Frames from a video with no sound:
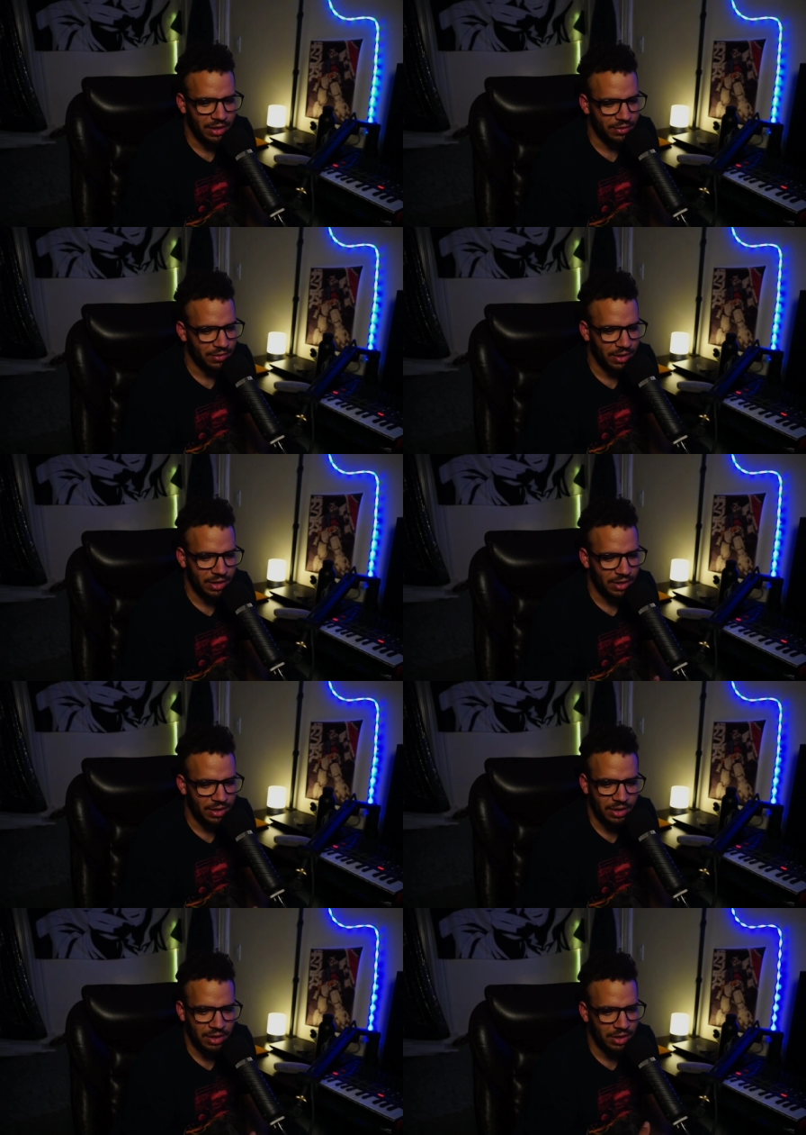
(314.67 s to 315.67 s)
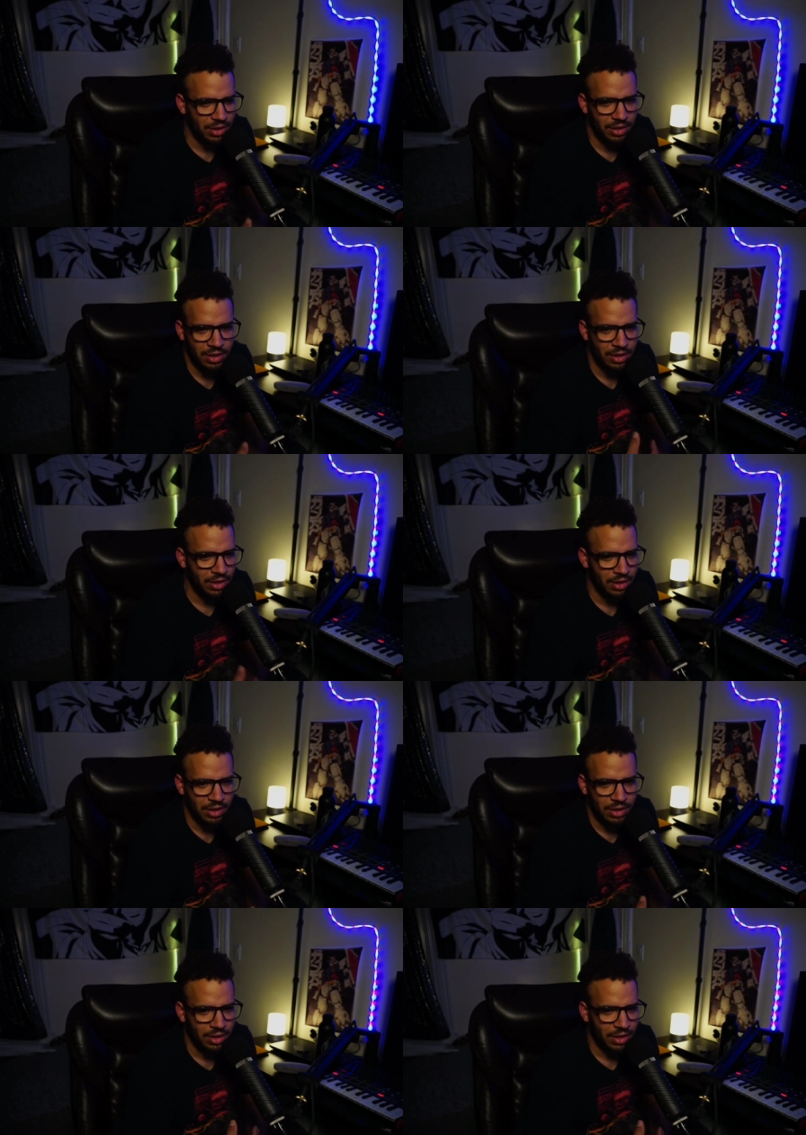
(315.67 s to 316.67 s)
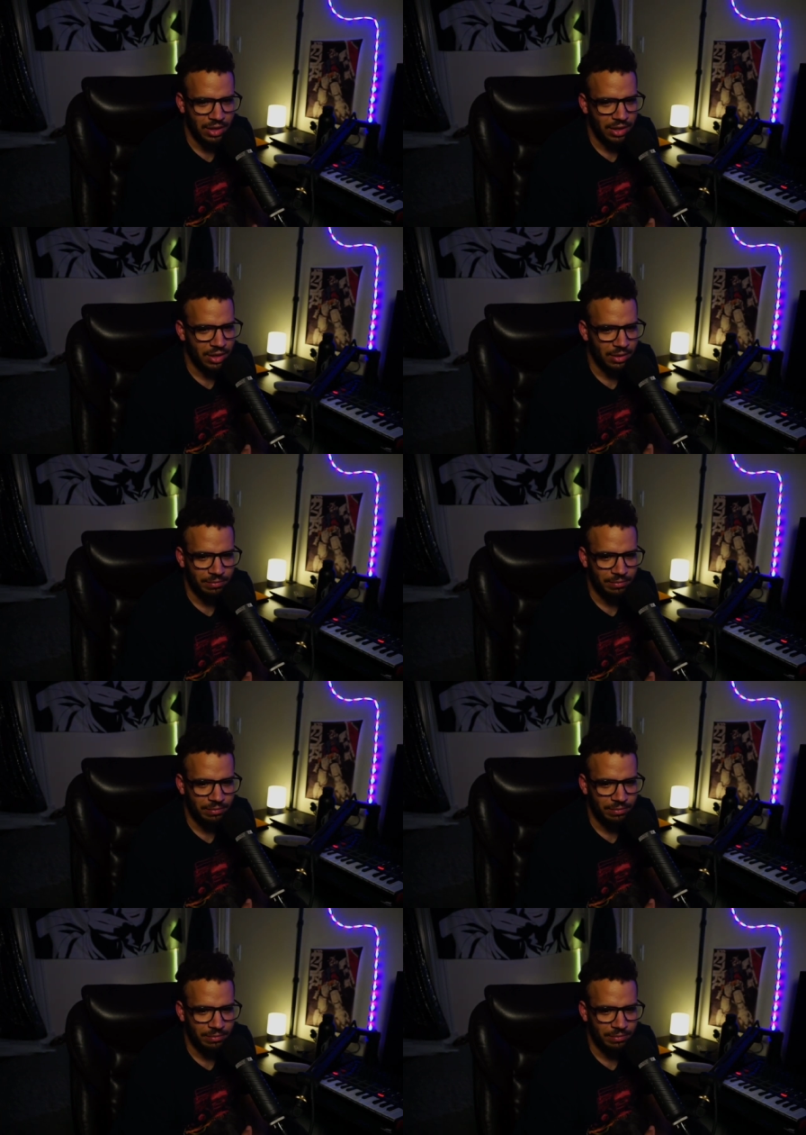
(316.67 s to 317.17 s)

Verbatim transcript: as like um,